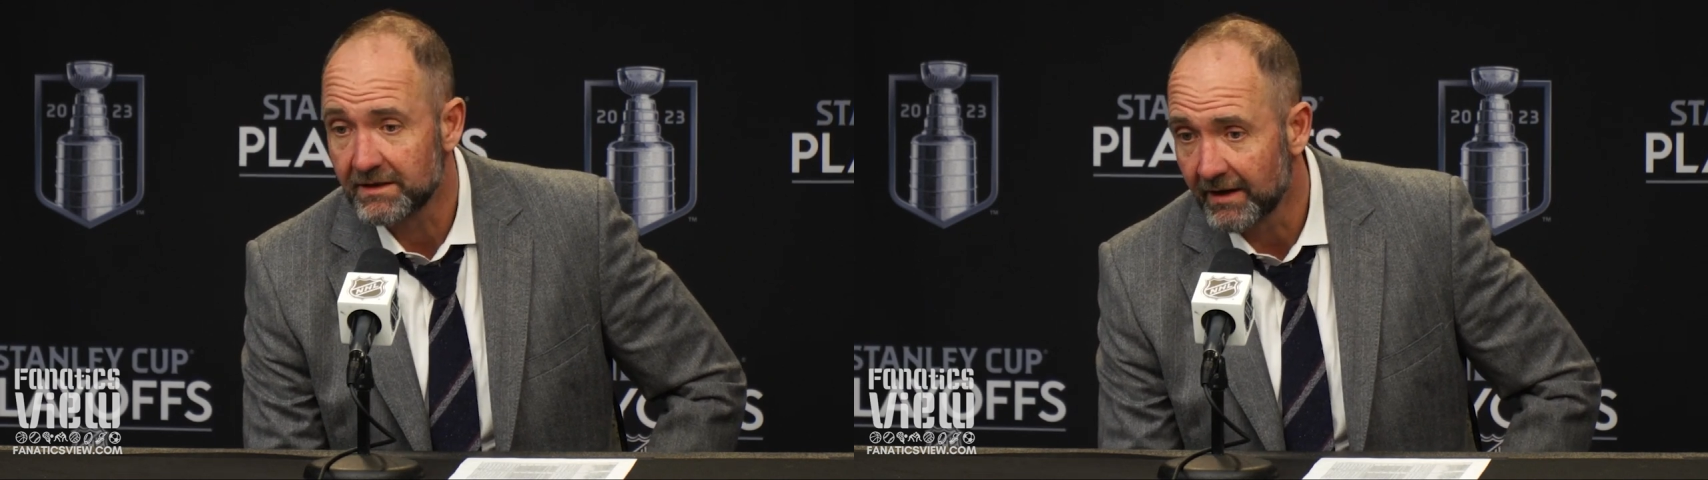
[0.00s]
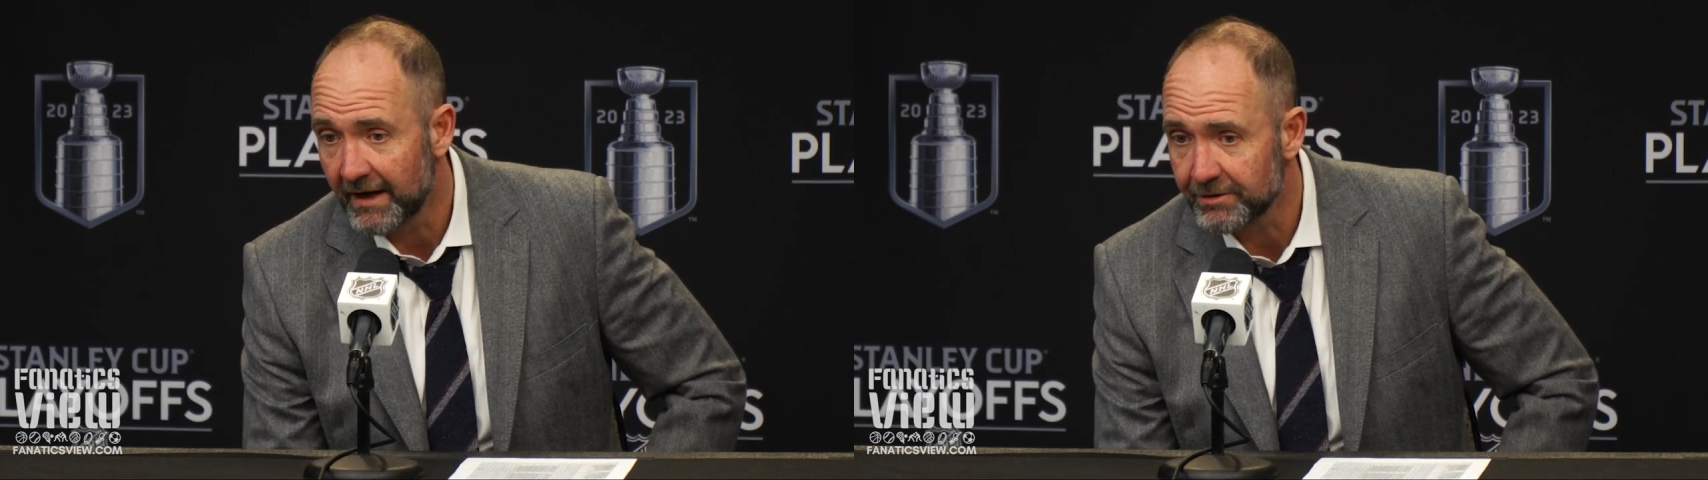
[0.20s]

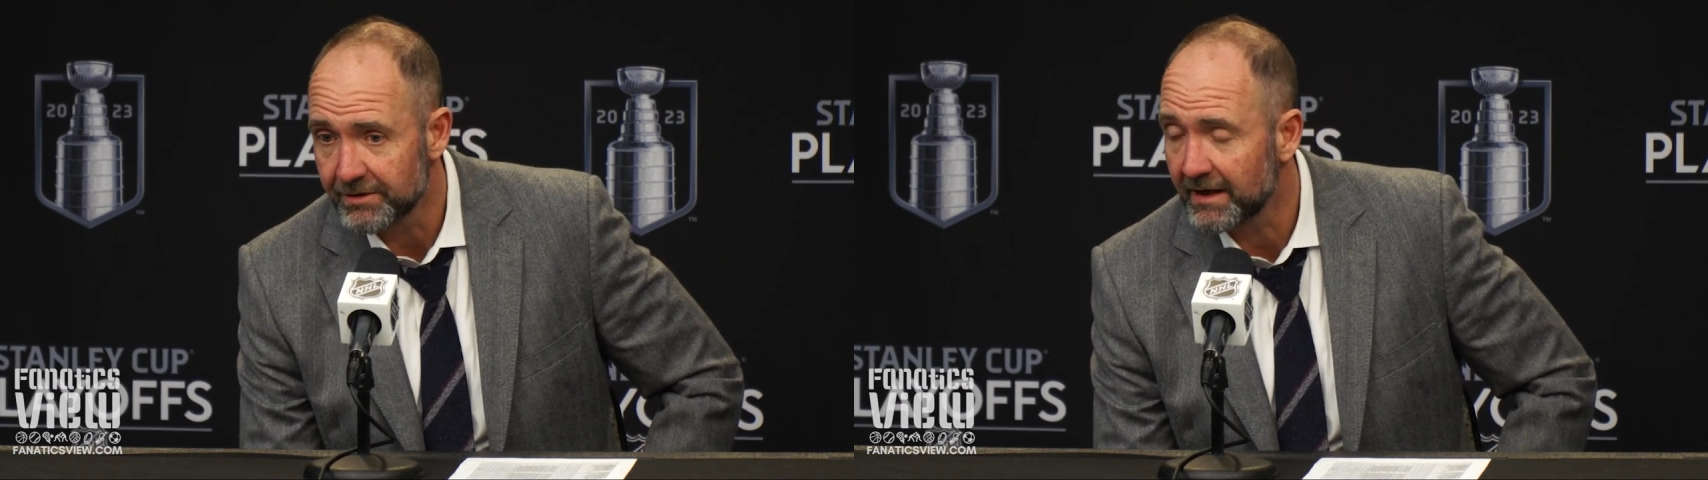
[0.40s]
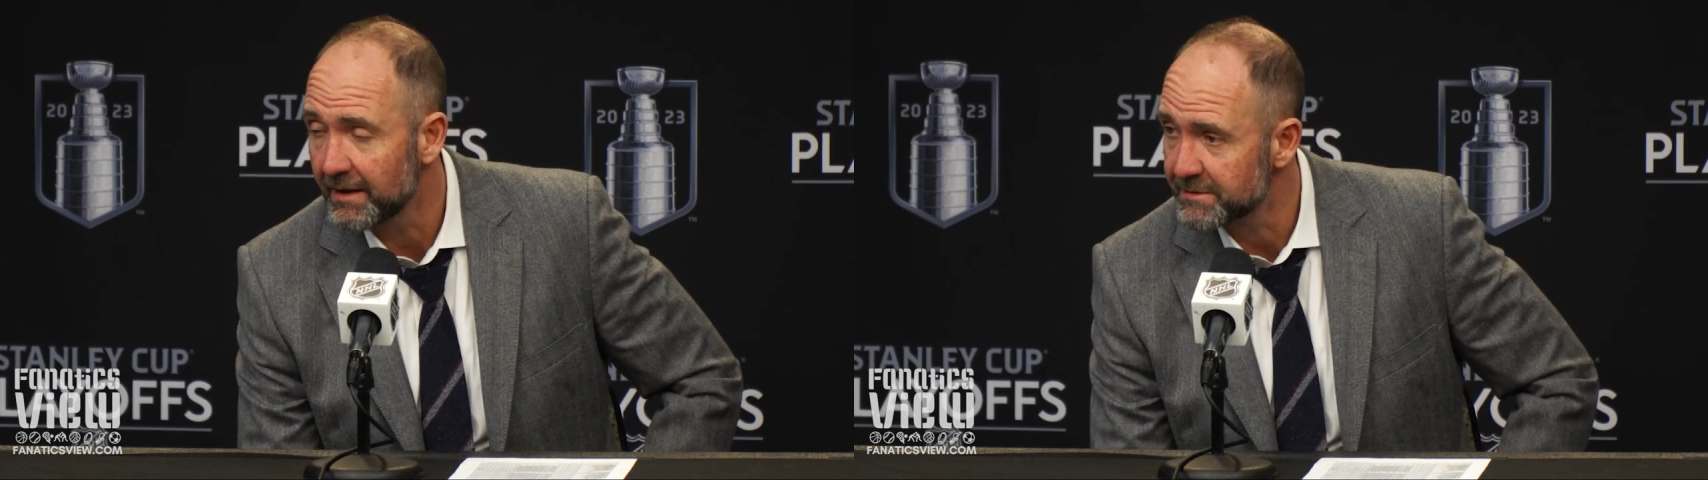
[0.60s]

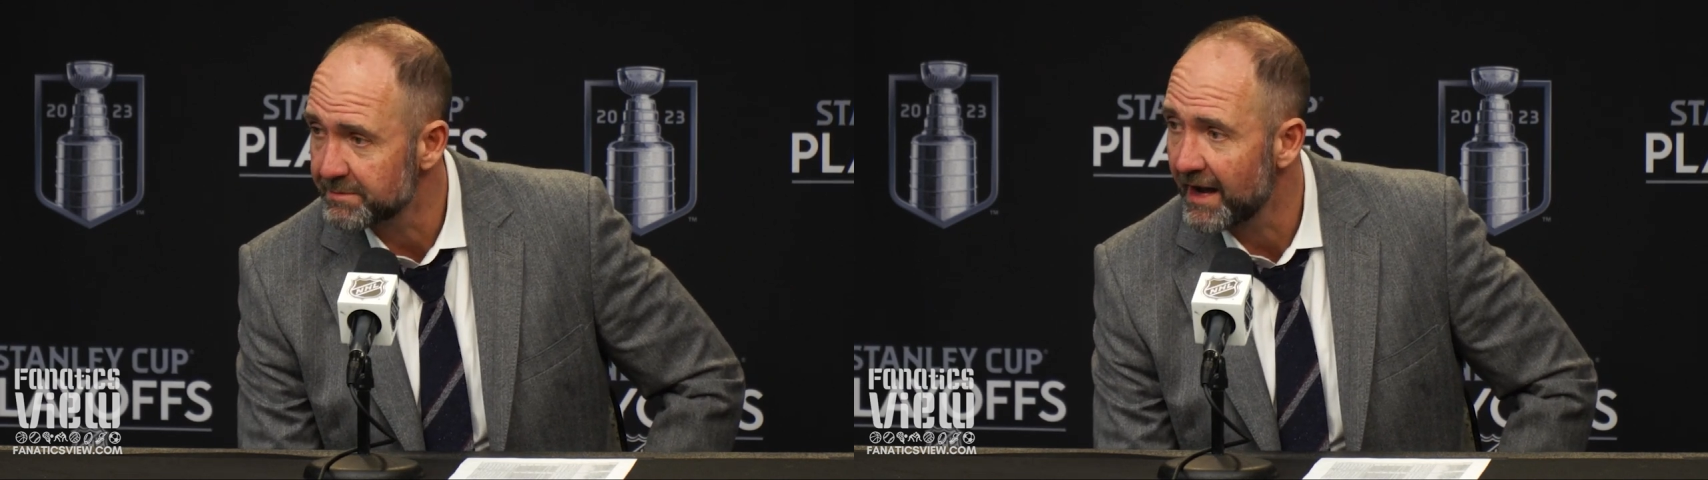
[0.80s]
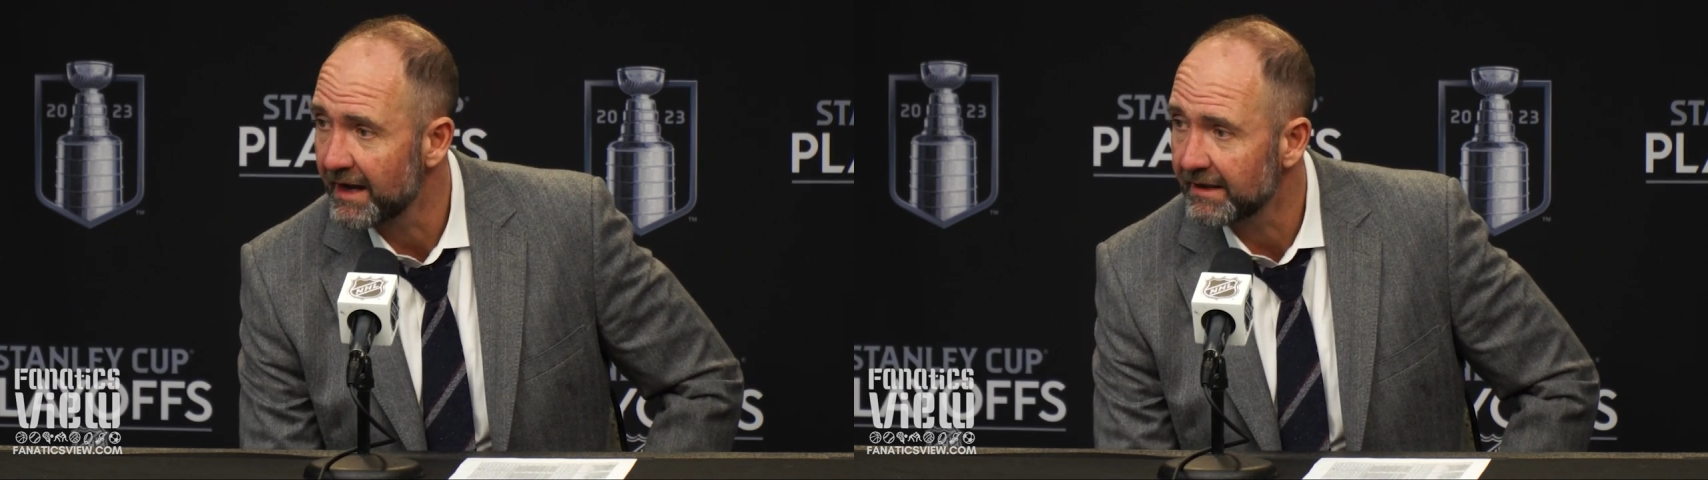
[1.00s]
Dellandrea comes
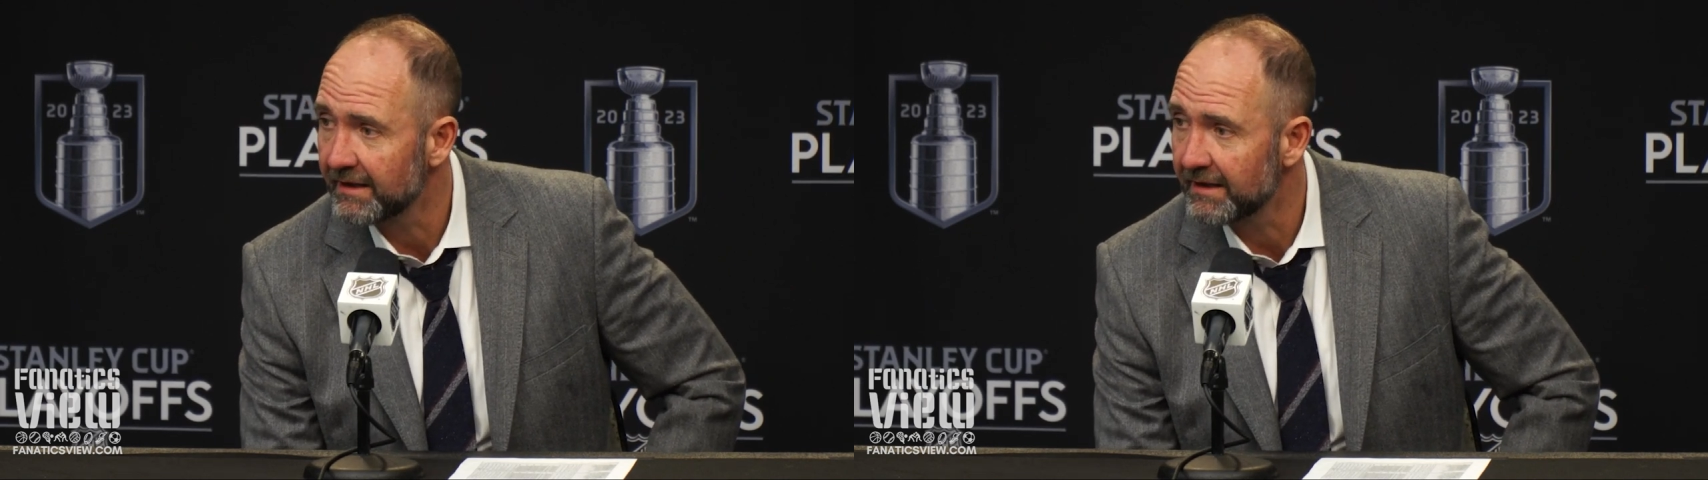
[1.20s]
back